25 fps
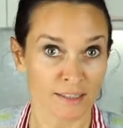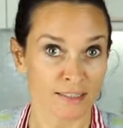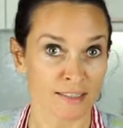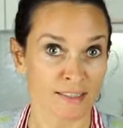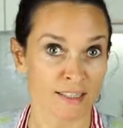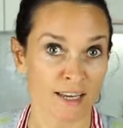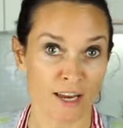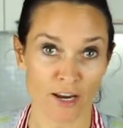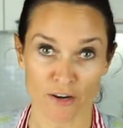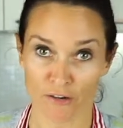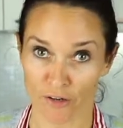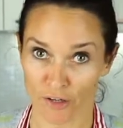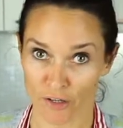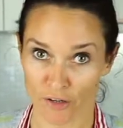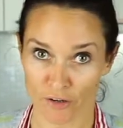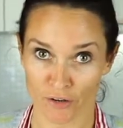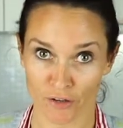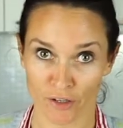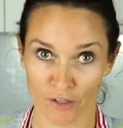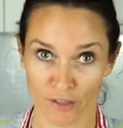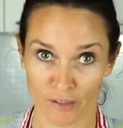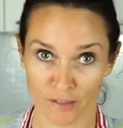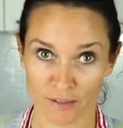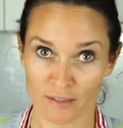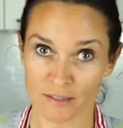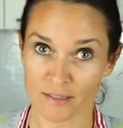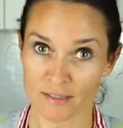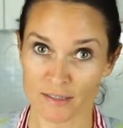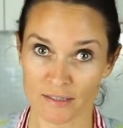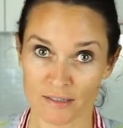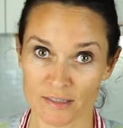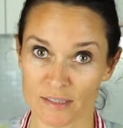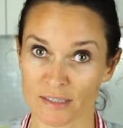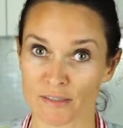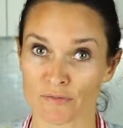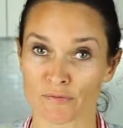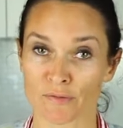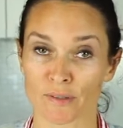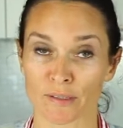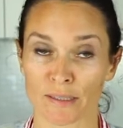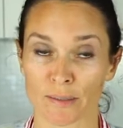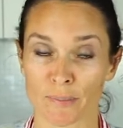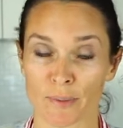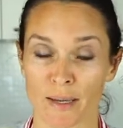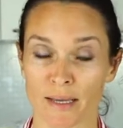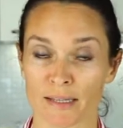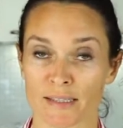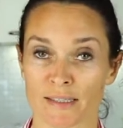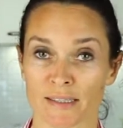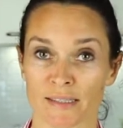dairy yogurt. It's just really
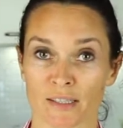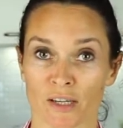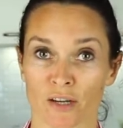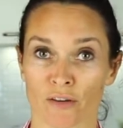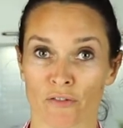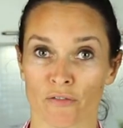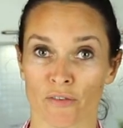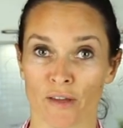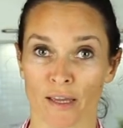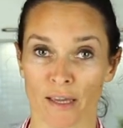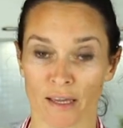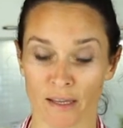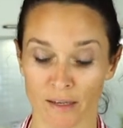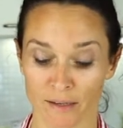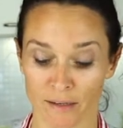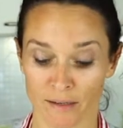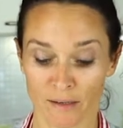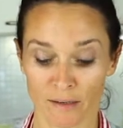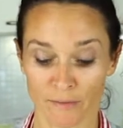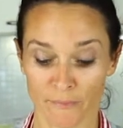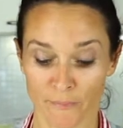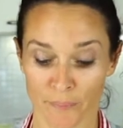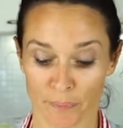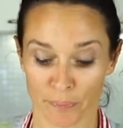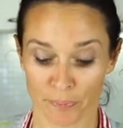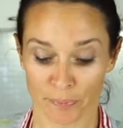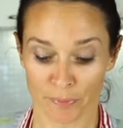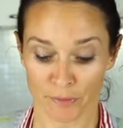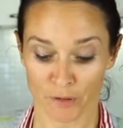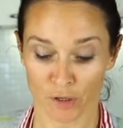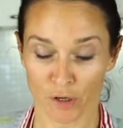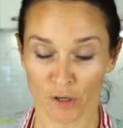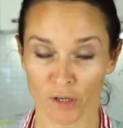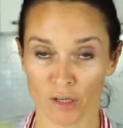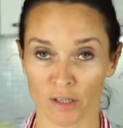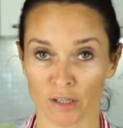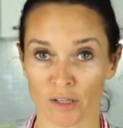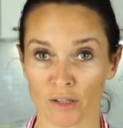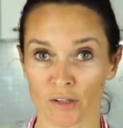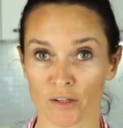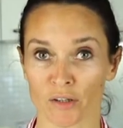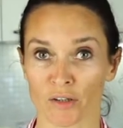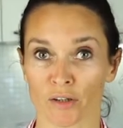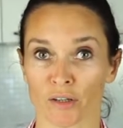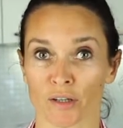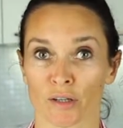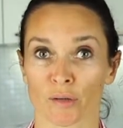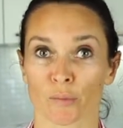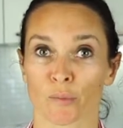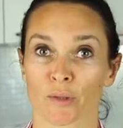bad stuff. And coconut
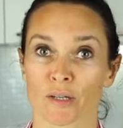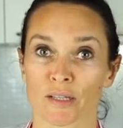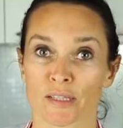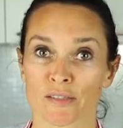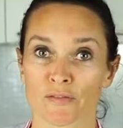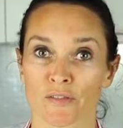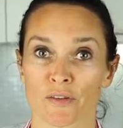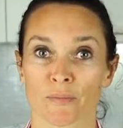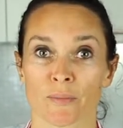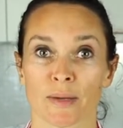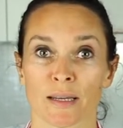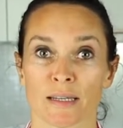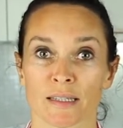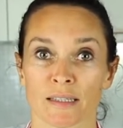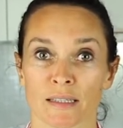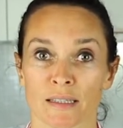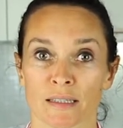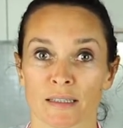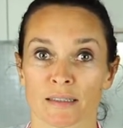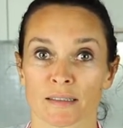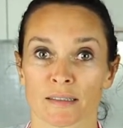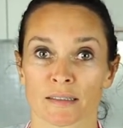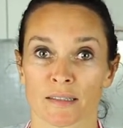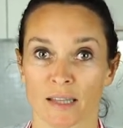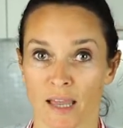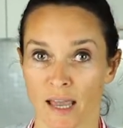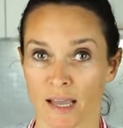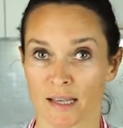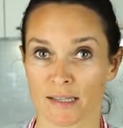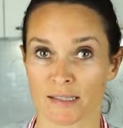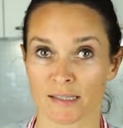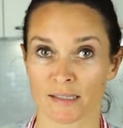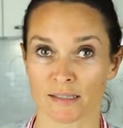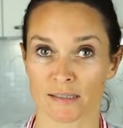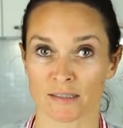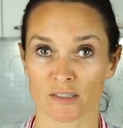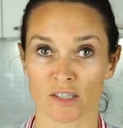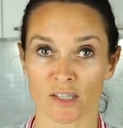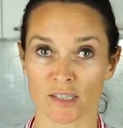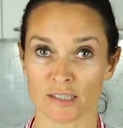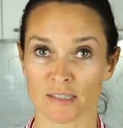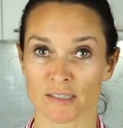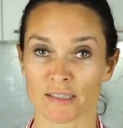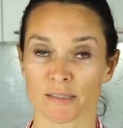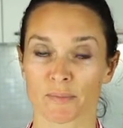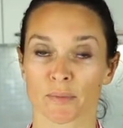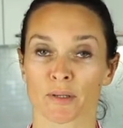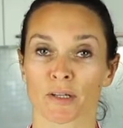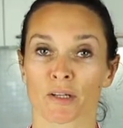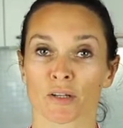yogurt, when it's fermented, has just
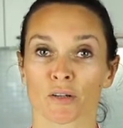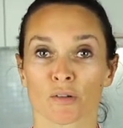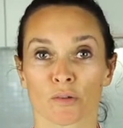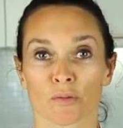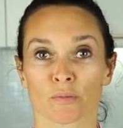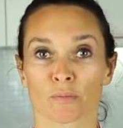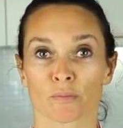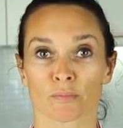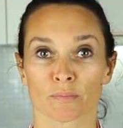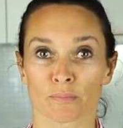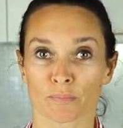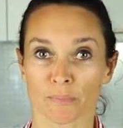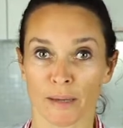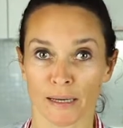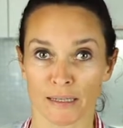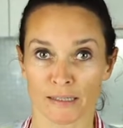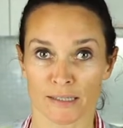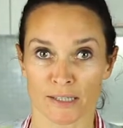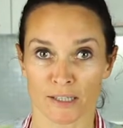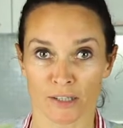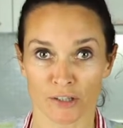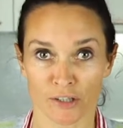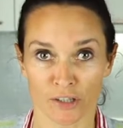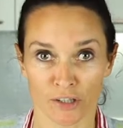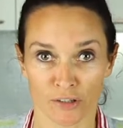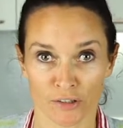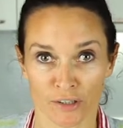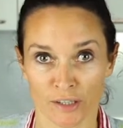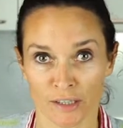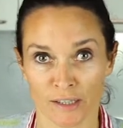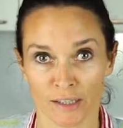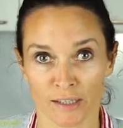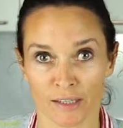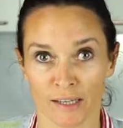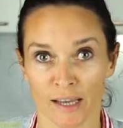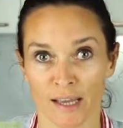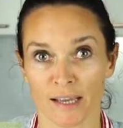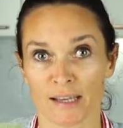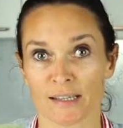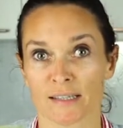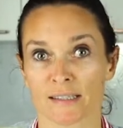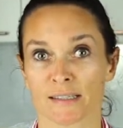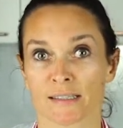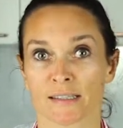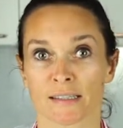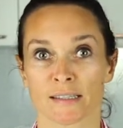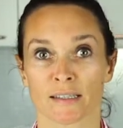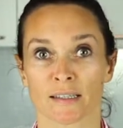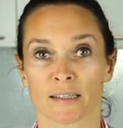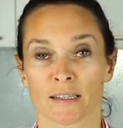as many good bacteria in it
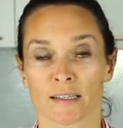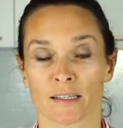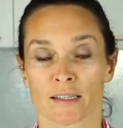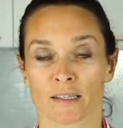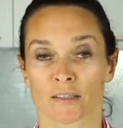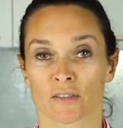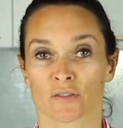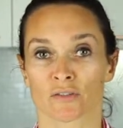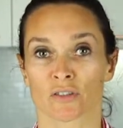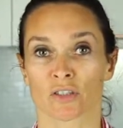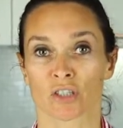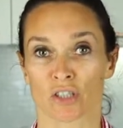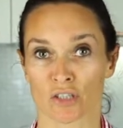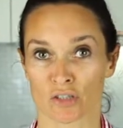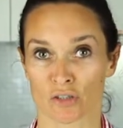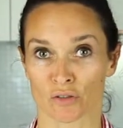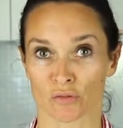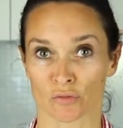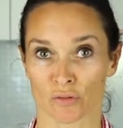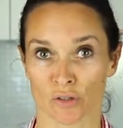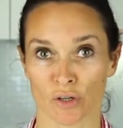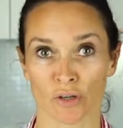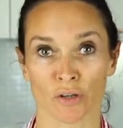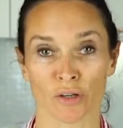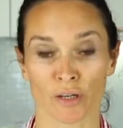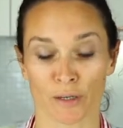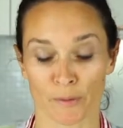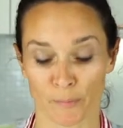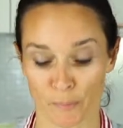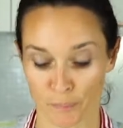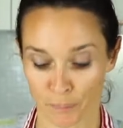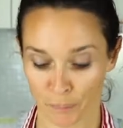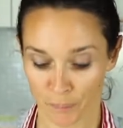as traditional yogurt.